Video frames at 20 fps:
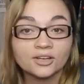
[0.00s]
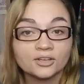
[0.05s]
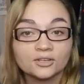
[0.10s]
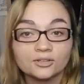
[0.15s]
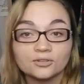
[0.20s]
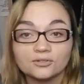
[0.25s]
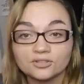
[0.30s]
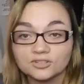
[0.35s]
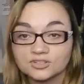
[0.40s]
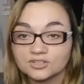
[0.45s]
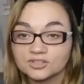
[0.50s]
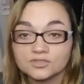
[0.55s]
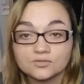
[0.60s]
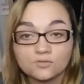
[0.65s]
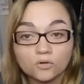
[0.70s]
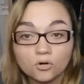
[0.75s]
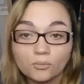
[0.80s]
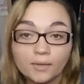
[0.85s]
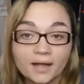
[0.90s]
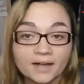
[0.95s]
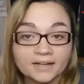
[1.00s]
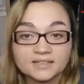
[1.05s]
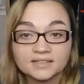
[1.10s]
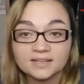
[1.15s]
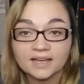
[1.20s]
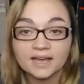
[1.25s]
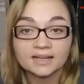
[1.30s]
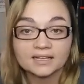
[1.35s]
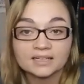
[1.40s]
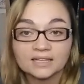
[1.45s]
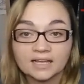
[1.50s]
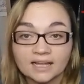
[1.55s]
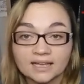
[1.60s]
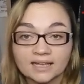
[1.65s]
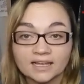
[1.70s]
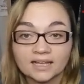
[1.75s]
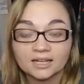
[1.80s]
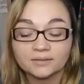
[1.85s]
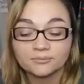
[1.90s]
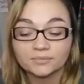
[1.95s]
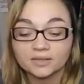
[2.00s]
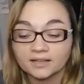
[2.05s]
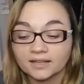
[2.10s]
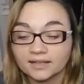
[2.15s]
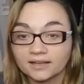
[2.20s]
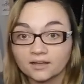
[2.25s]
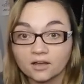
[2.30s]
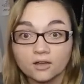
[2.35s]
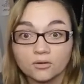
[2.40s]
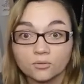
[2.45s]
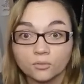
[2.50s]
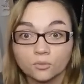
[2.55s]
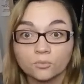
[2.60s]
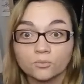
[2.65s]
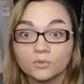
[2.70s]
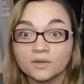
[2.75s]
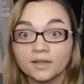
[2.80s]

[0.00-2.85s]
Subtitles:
you can just scroll back to that client and be like, oh,